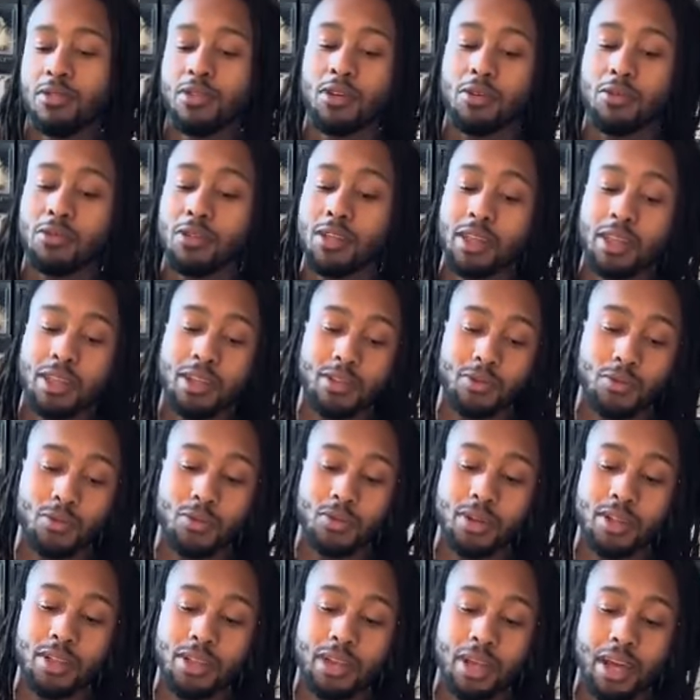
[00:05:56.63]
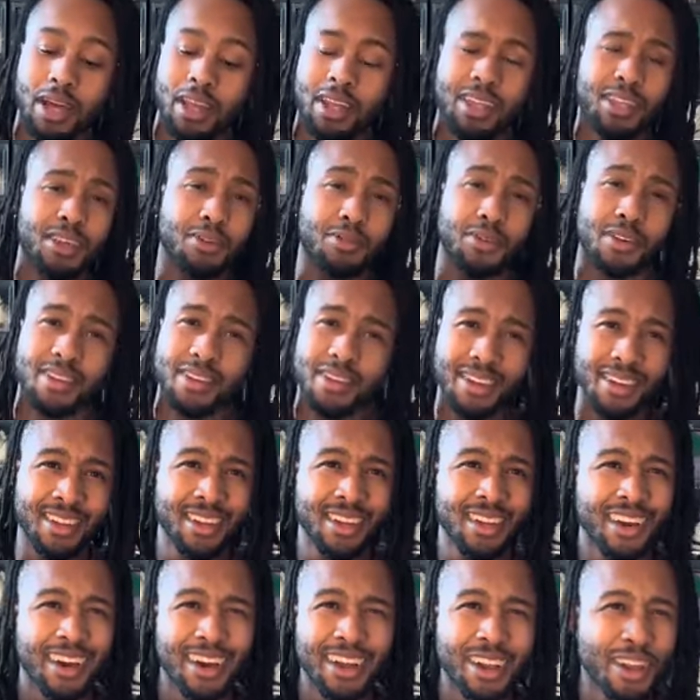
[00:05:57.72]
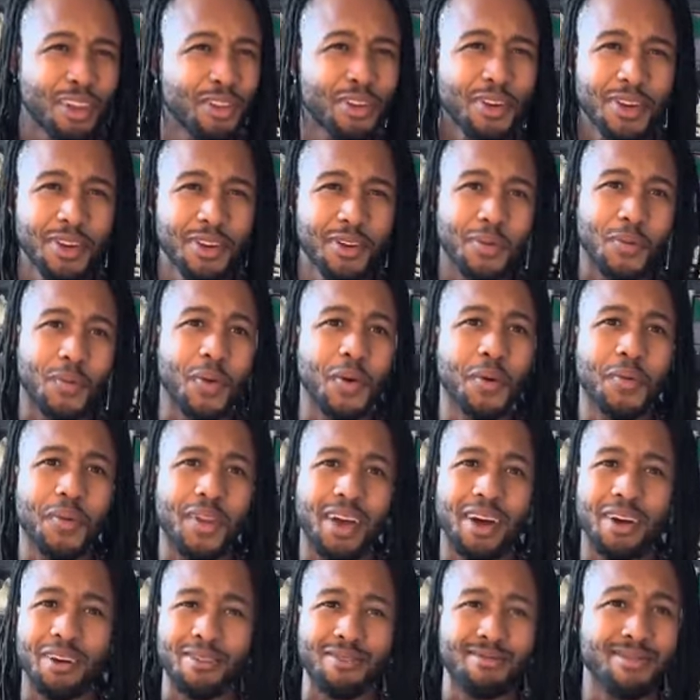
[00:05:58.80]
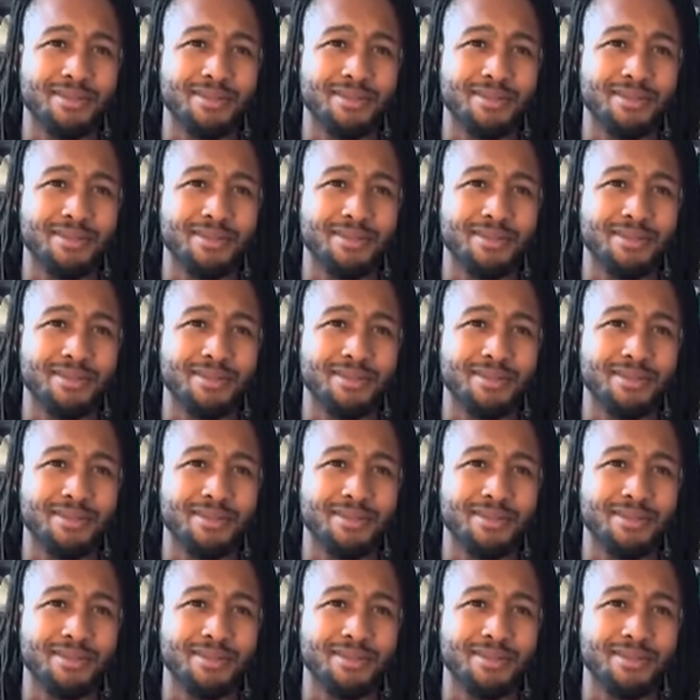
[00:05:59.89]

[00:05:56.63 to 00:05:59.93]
So Adidas really kind of killed it another year in a row now,